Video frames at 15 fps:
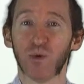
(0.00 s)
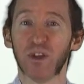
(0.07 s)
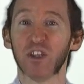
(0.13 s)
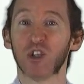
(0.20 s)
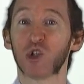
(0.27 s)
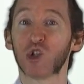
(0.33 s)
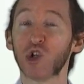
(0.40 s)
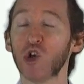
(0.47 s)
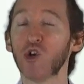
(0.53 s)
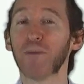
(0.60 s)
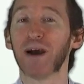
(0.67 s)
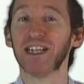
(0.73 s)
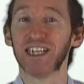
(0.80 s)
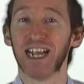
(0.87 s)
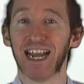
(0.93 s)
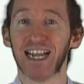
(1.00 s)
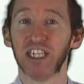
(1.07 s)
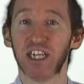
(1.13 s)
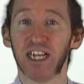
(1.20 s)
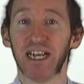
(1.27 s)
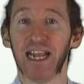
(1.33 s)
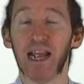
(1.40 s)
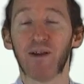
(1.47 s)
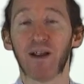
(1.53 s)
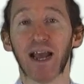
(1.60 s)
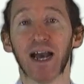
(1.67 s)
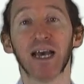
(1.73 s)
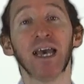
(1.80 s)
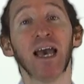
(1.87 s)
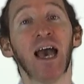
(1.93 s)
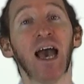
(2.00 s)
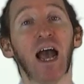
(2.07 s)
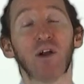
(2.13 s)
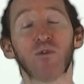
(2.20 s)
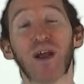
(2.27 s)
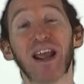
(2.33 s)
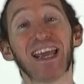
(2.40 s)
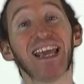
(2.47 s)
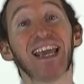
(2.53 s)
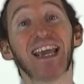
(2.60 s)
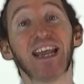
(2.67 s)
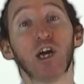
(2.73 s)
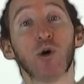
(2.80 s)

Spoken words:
where there's too much energy in an area, and Reiki can